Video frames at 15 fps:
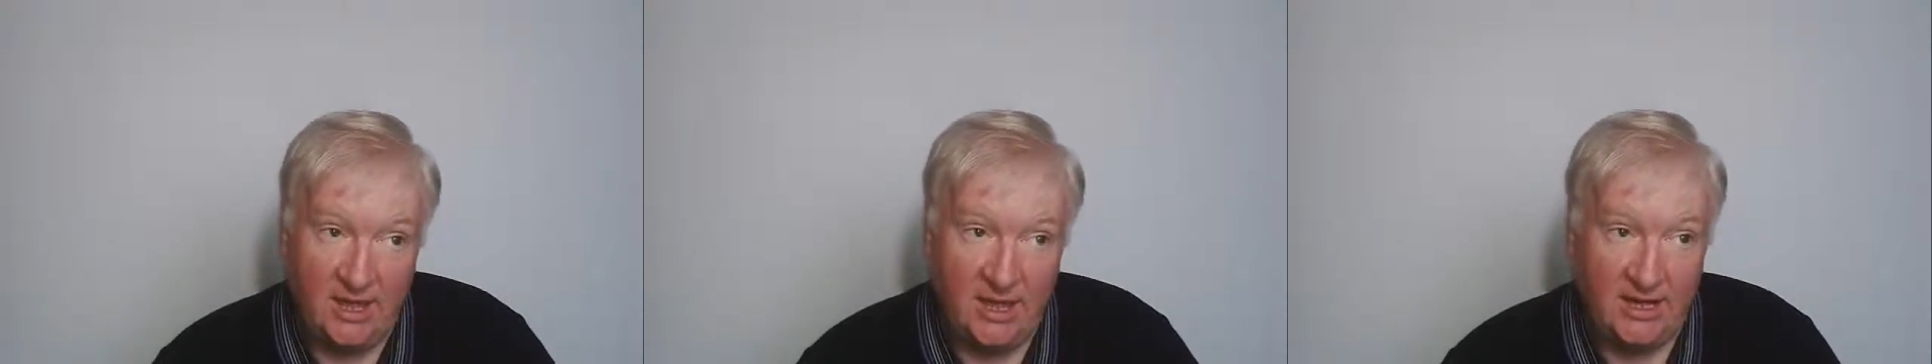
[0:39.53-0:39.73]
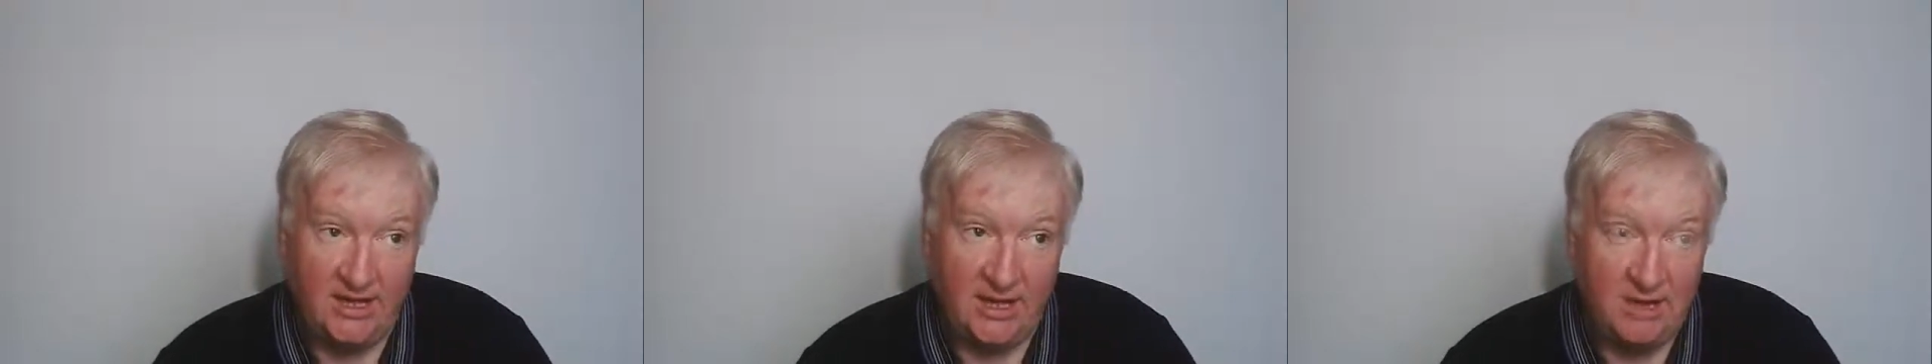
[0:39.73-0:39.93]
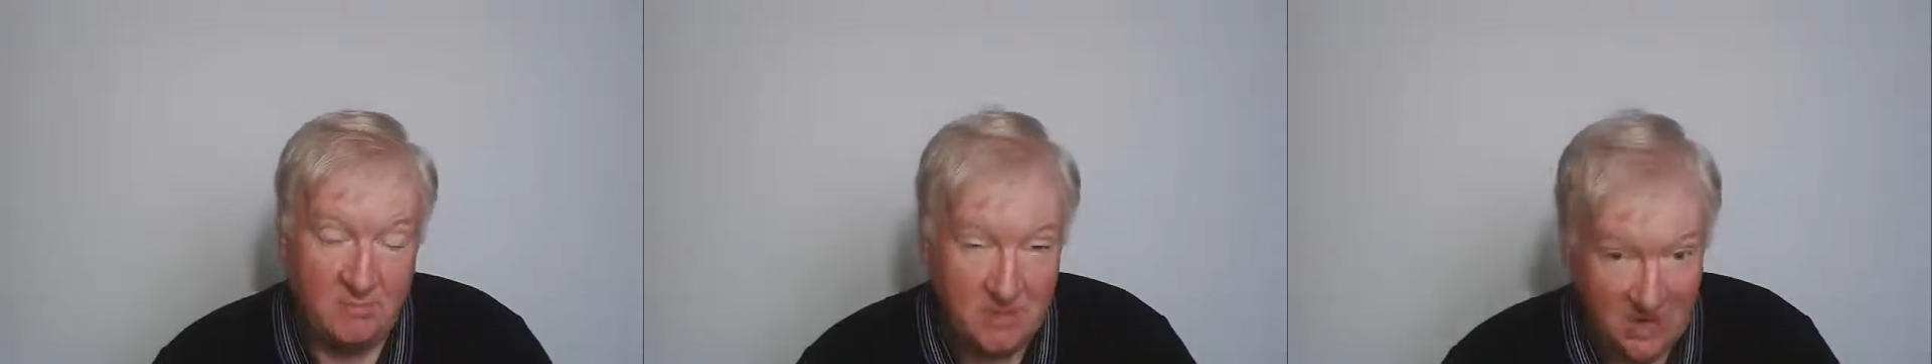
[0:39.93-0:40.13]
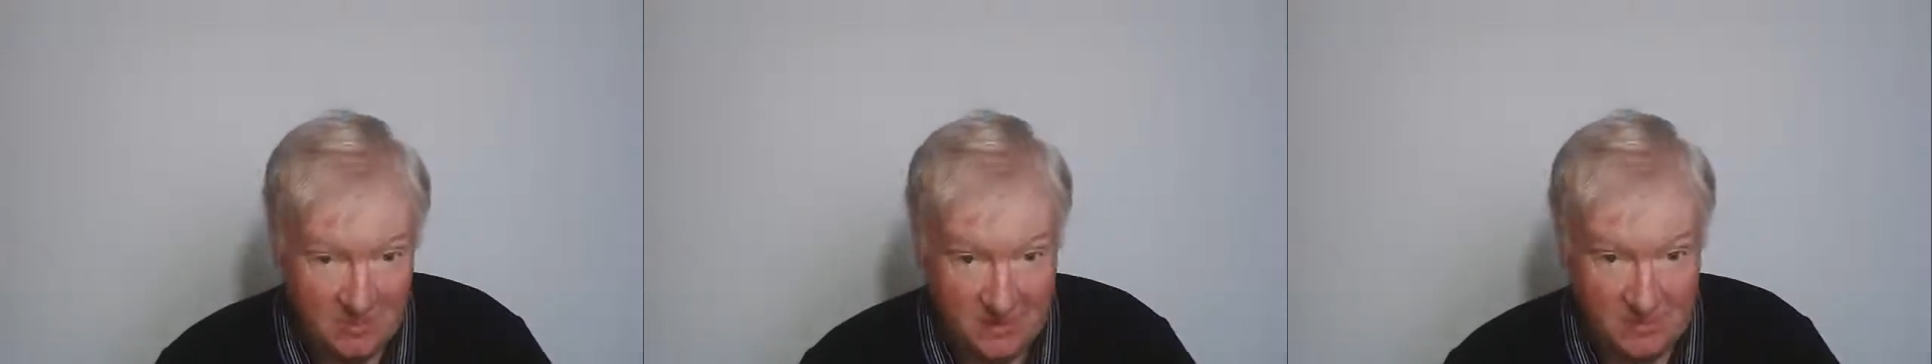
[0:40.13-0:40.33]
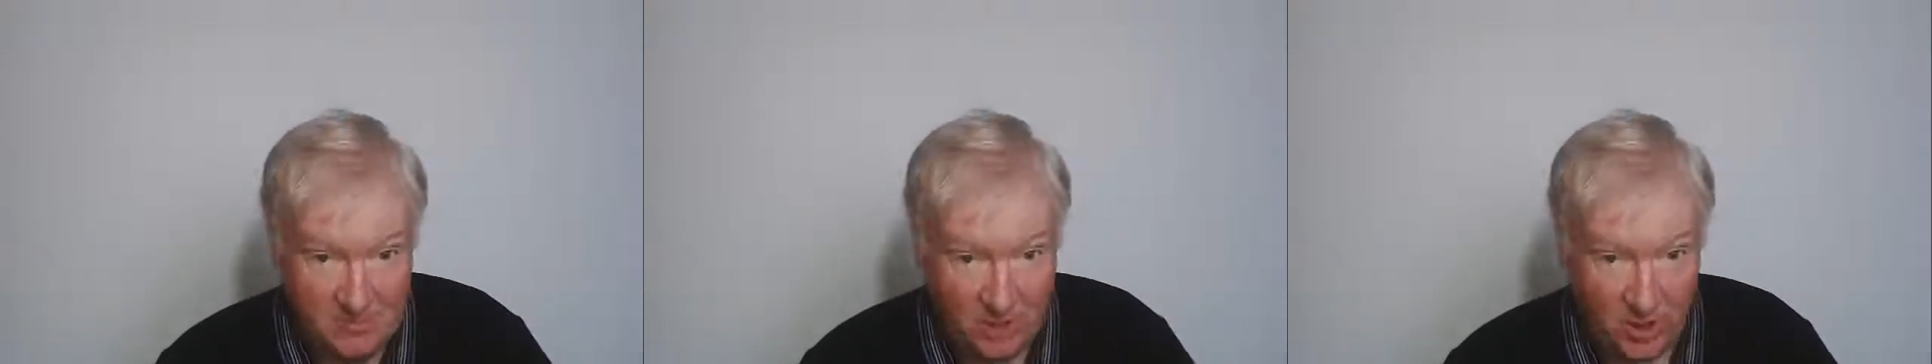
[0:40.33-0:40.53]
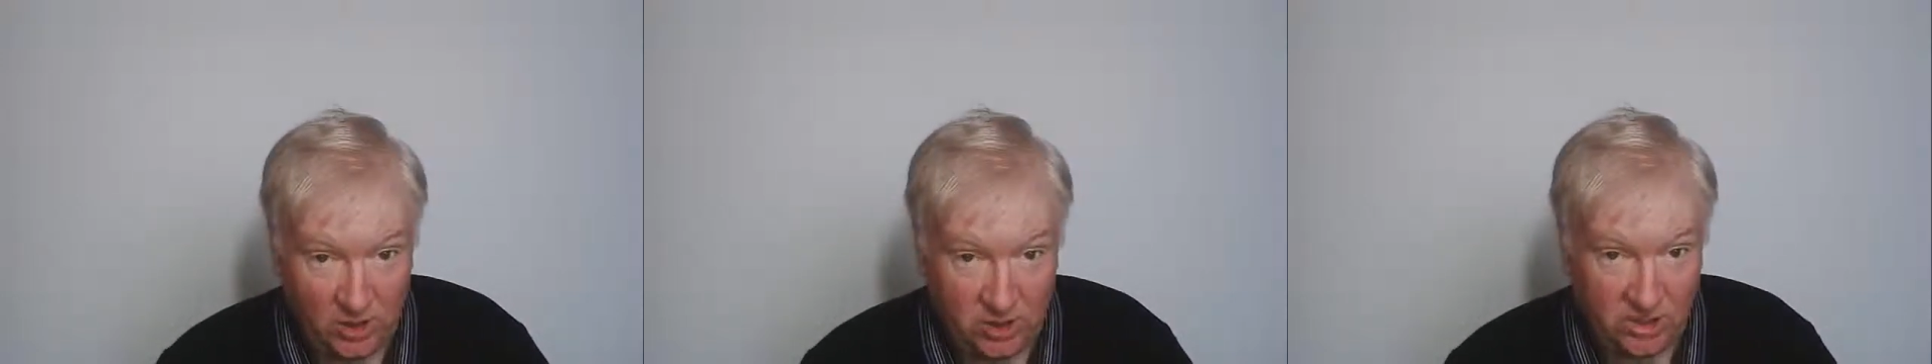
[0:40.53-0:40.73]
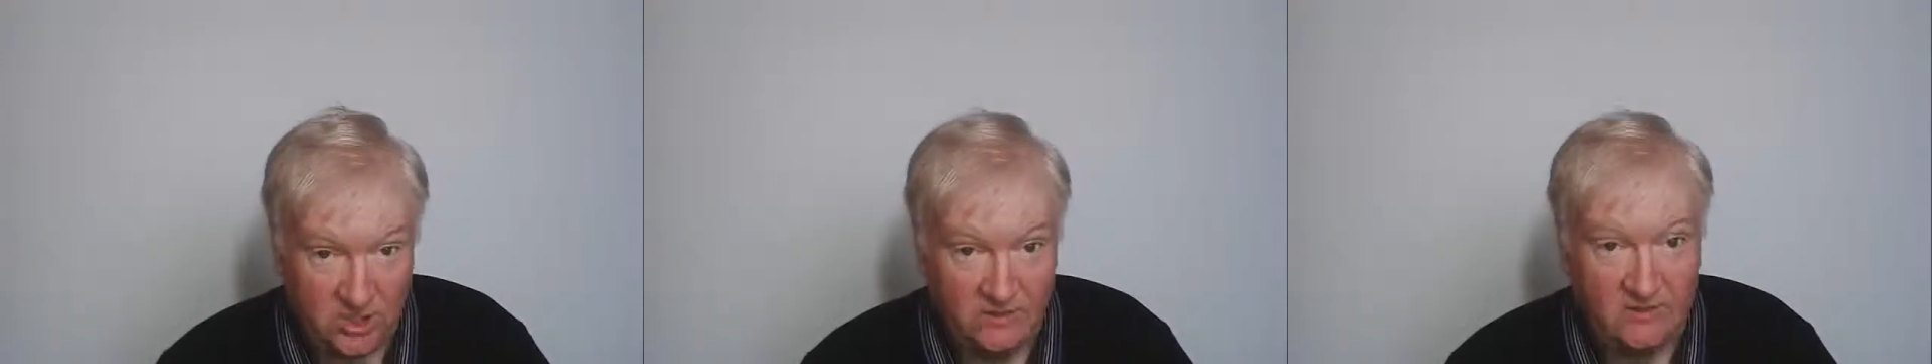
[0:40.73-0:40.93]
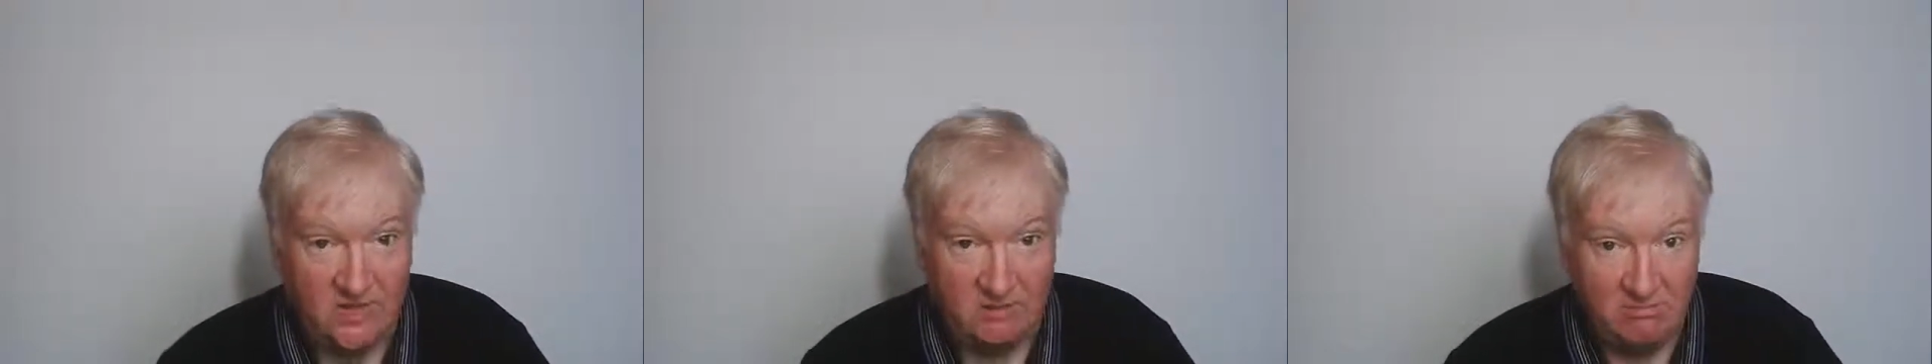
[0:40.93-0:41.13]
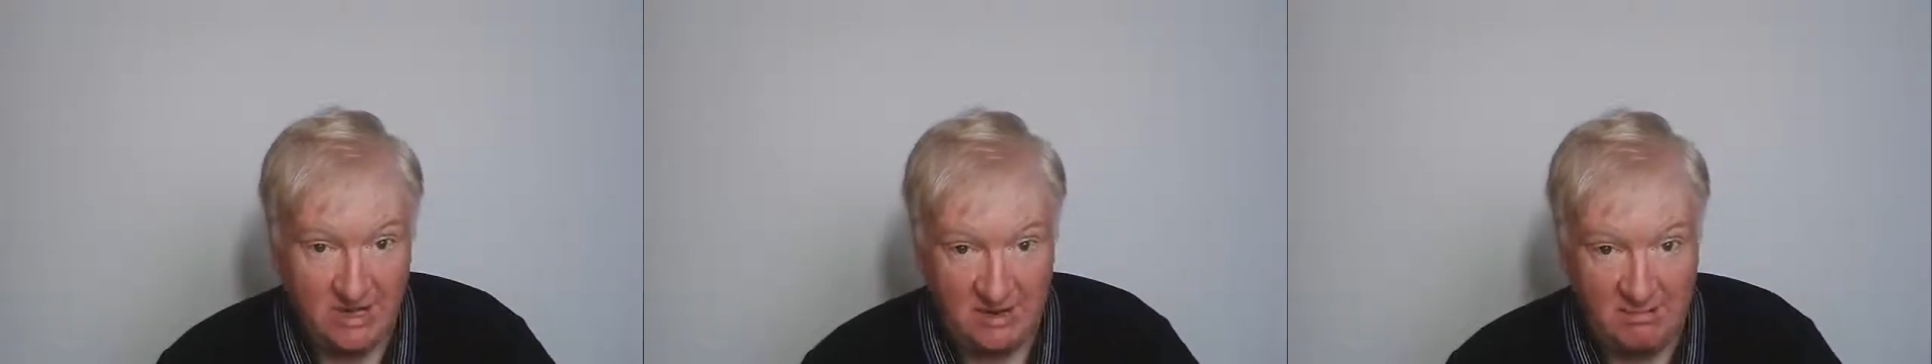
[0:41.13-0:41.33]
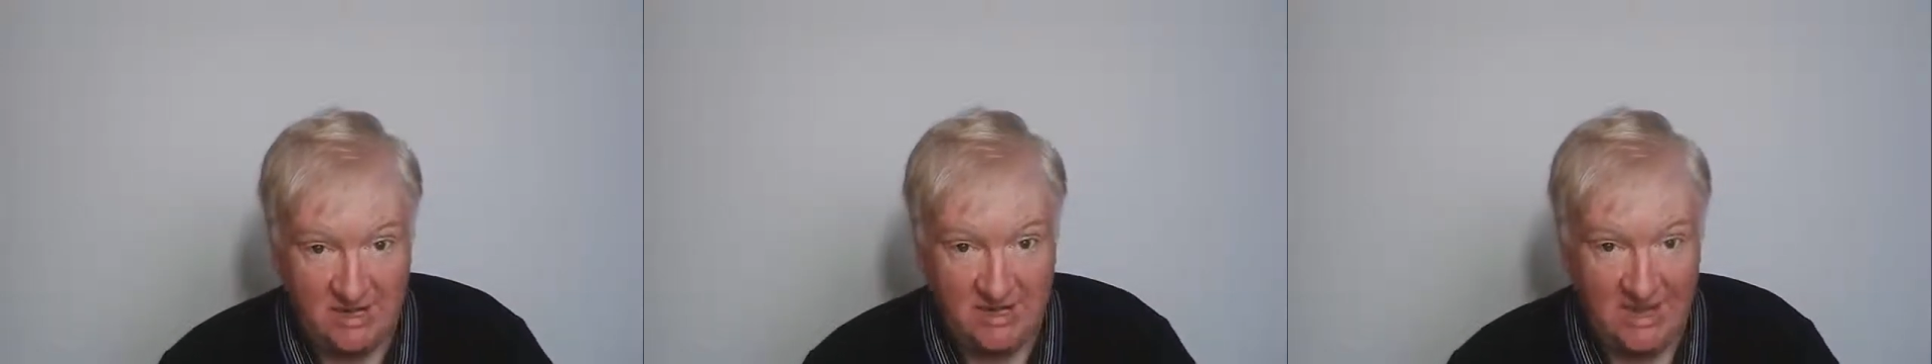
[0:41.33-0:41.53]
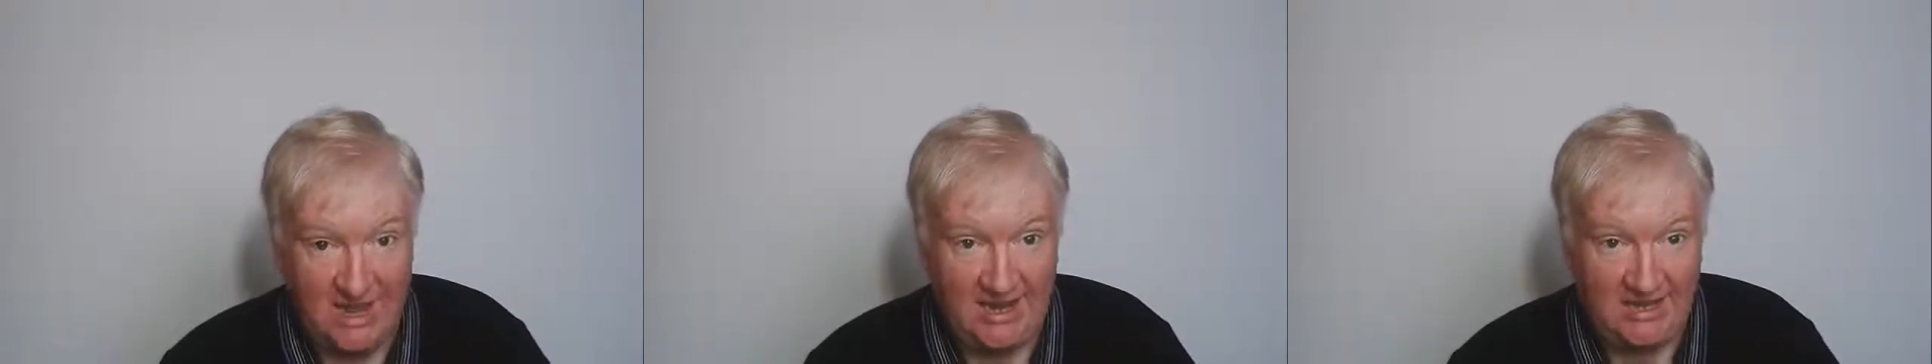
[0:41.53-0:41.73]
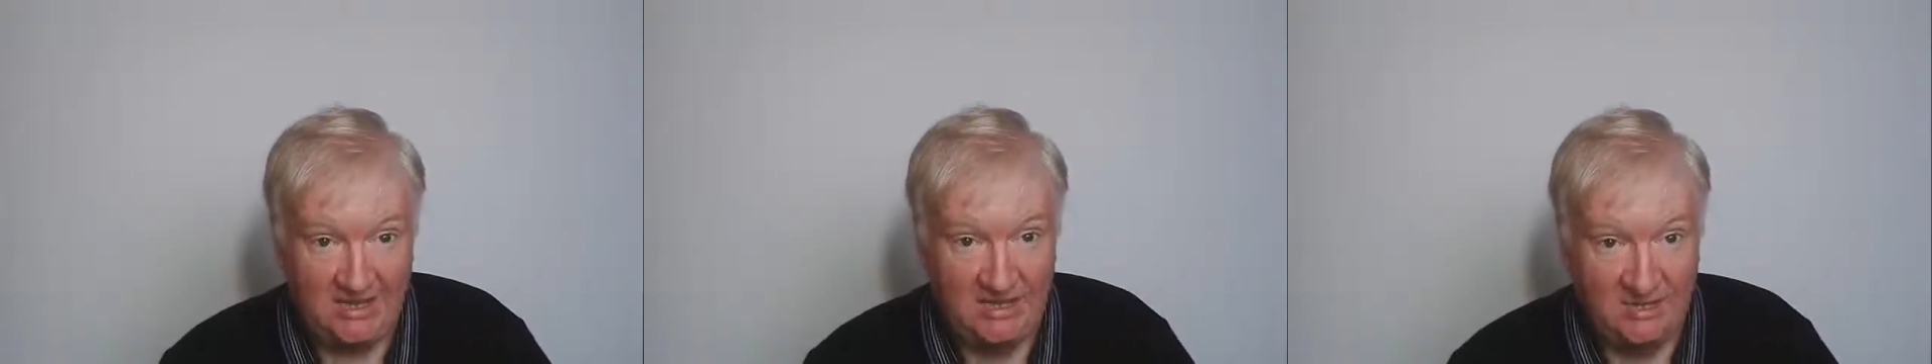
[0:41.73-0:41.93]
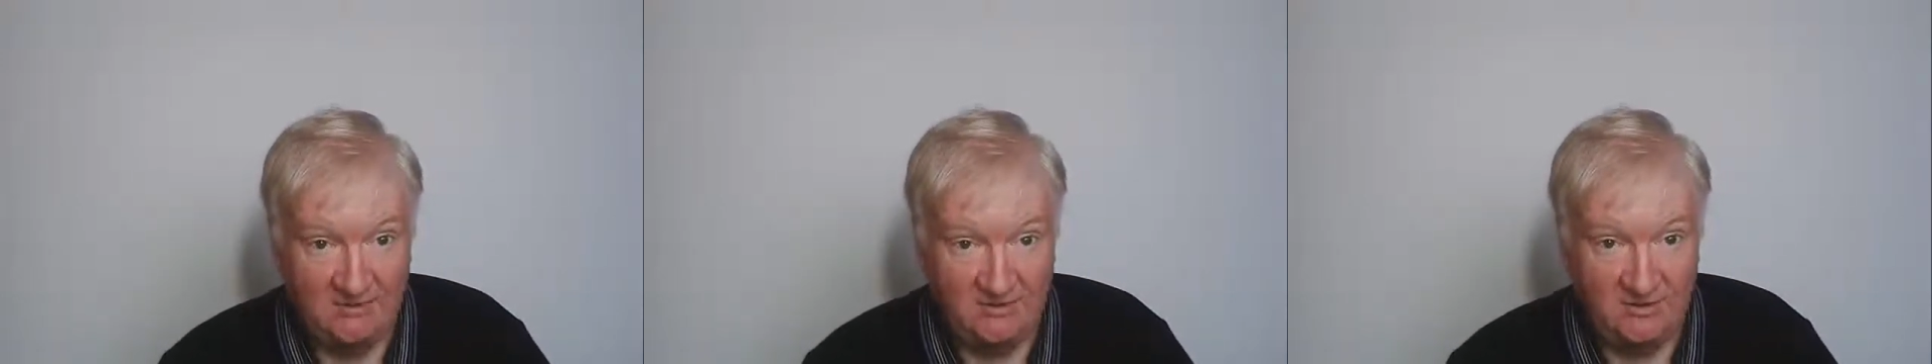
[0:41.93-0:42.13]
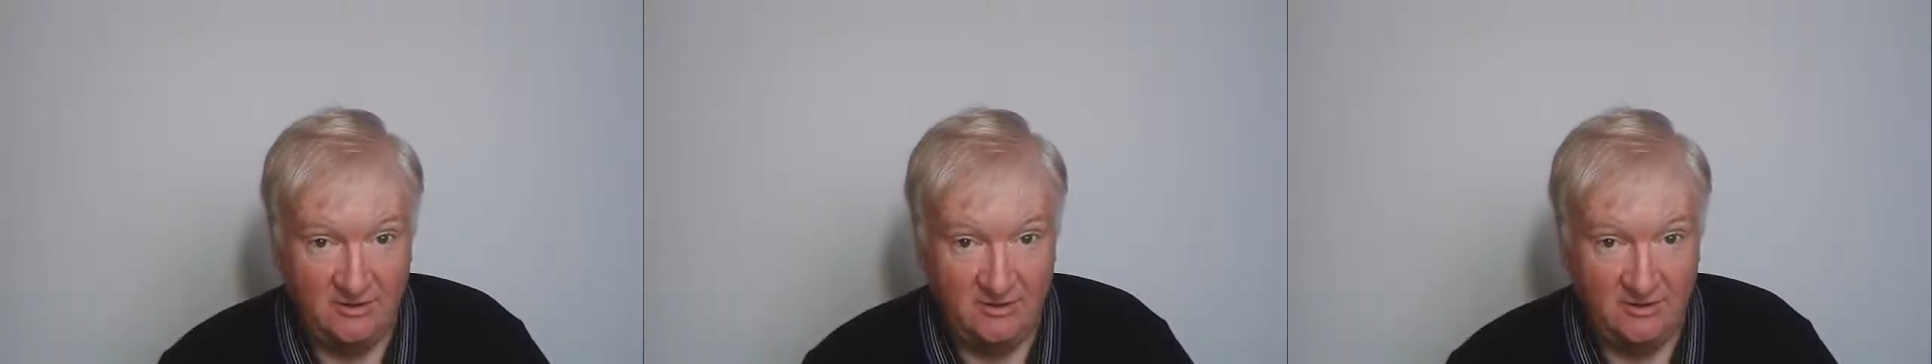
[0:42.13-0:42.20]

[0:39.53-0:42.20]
and they may be positive, they may be negative.